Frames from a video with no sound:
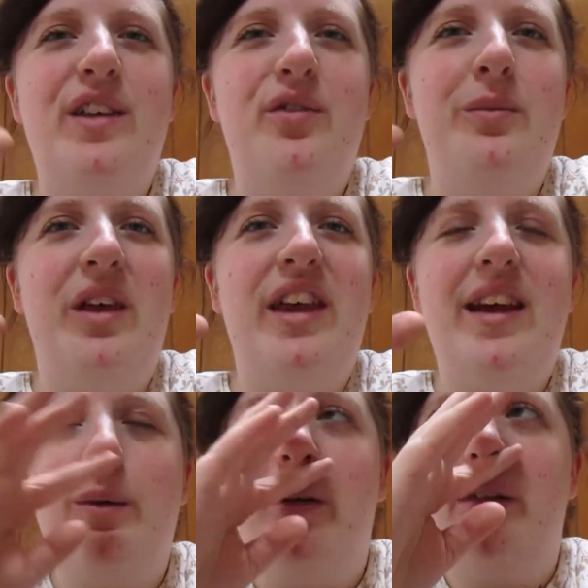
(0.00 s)

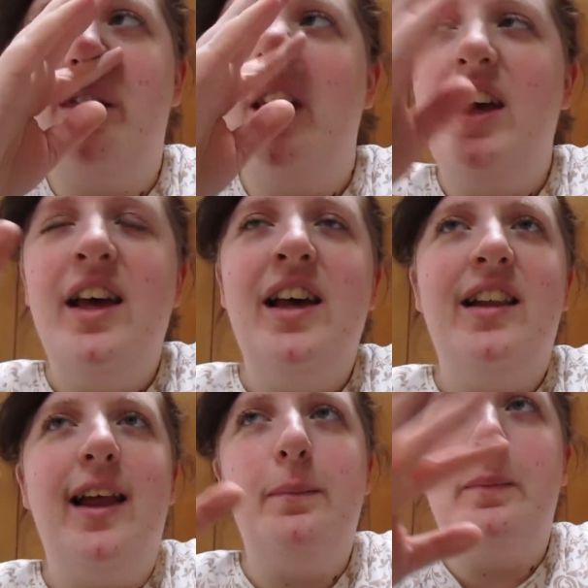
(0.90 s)
familiar with
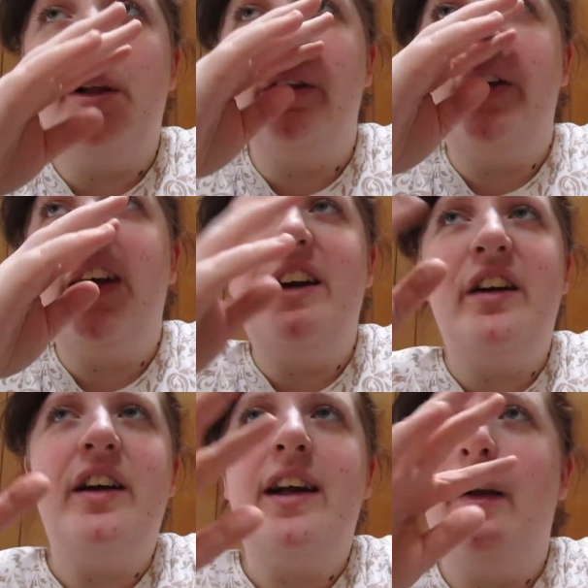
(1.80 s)
like bowling,
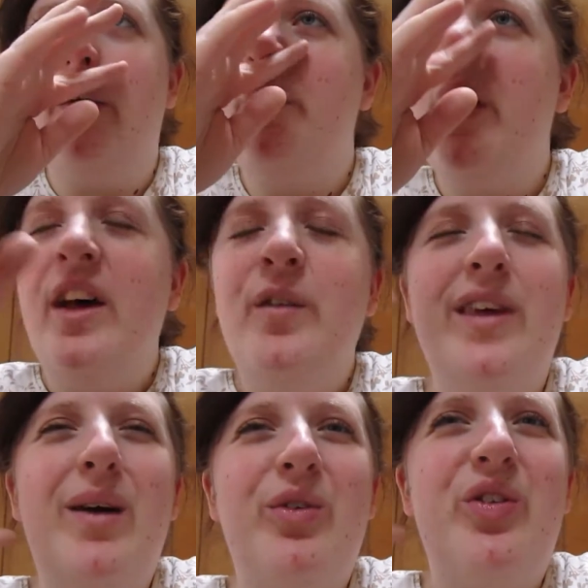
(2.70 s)
or, you know, if
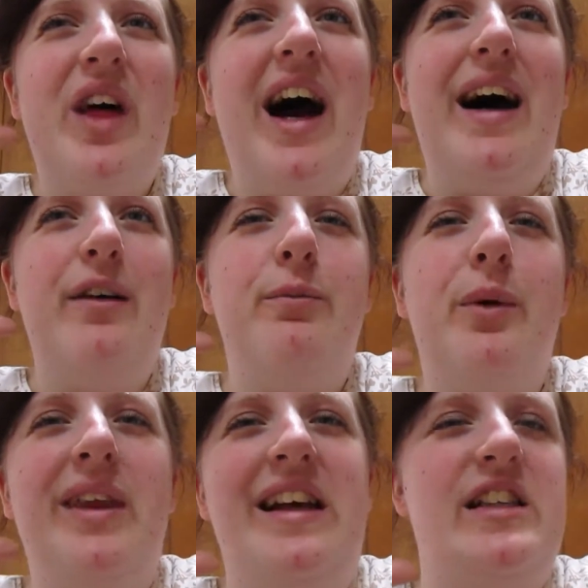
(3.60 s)
you ever thought of
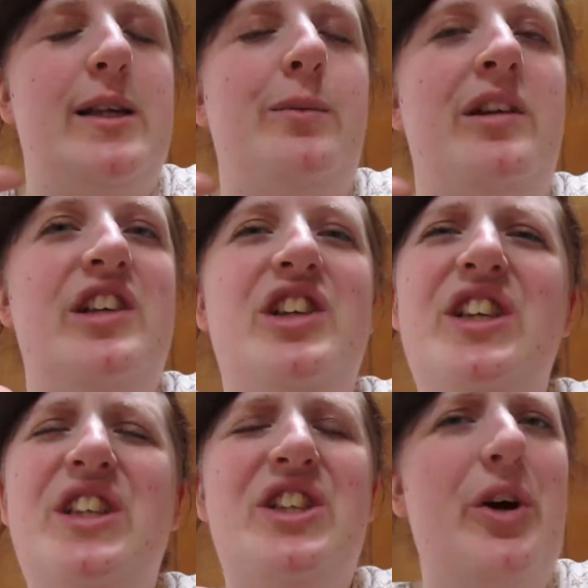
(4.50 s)
bullying someone,
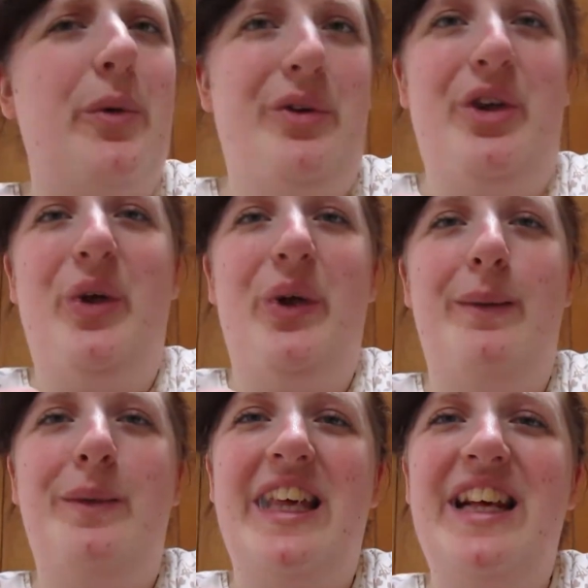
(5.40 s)
just don't do
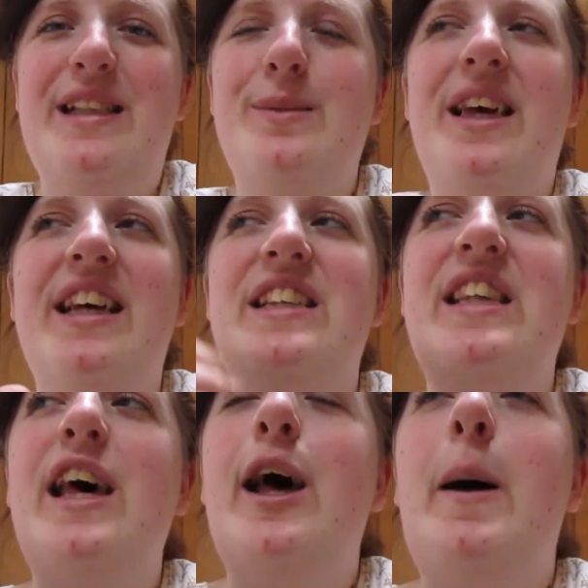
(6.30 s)
it, please, because
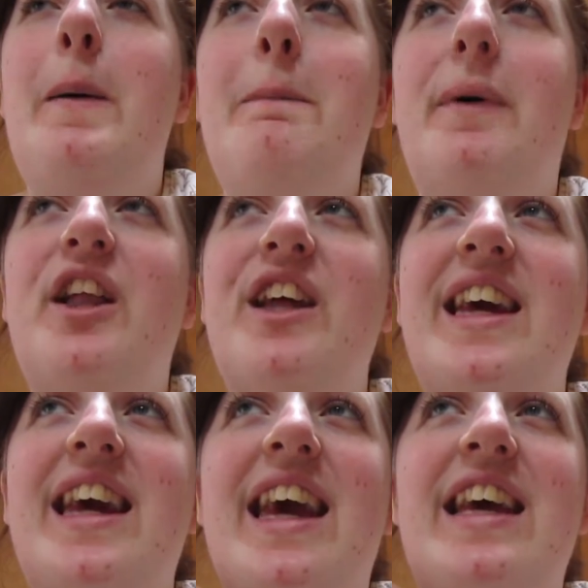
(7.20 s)

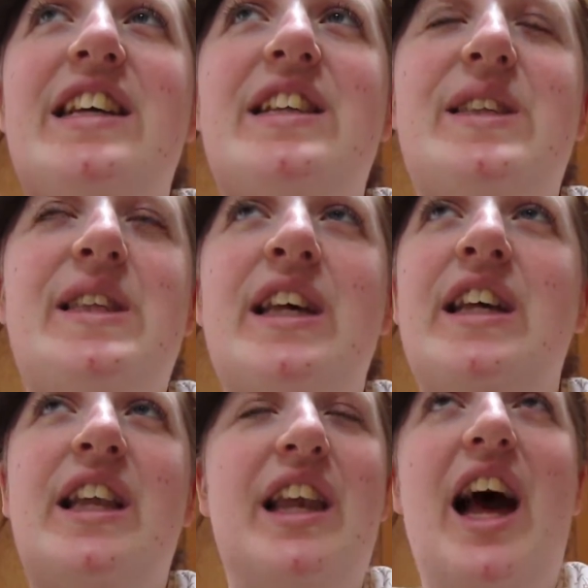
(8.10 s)
bowling is
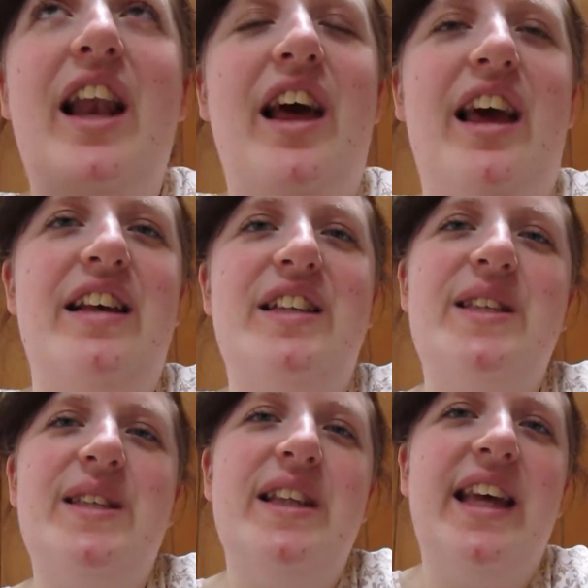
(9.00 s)
not
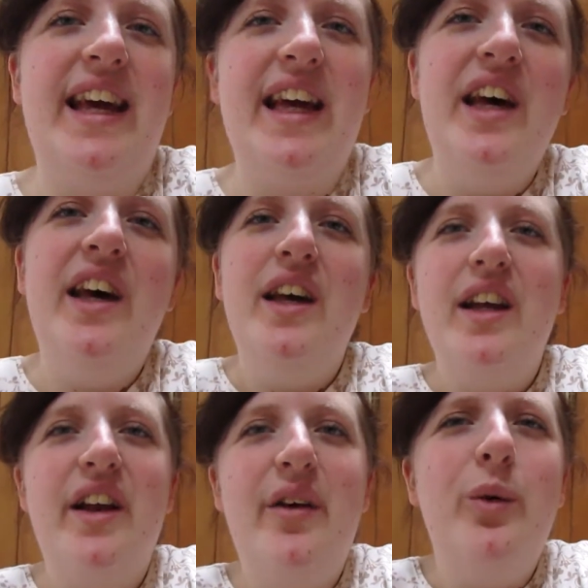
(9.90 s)
nice. Like,
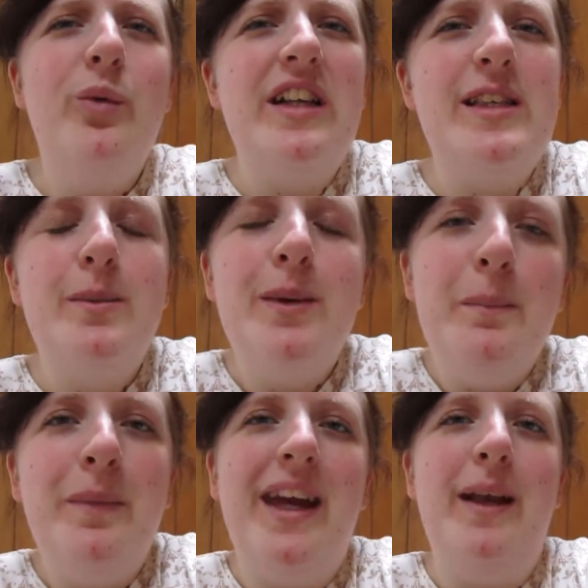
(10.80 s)
you know, who wants to be
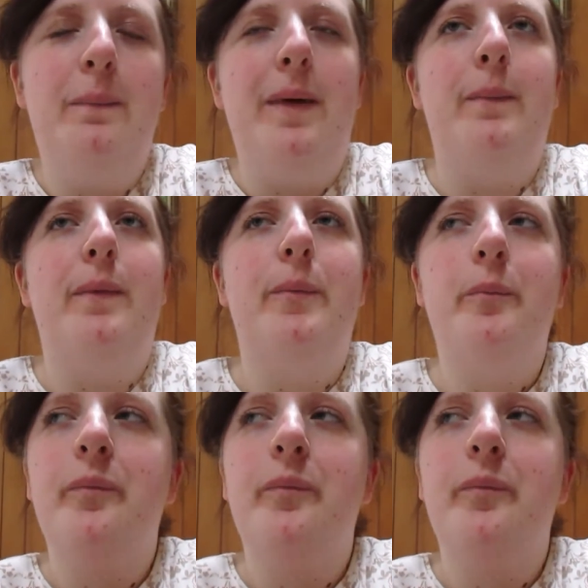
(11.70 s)
mean to people?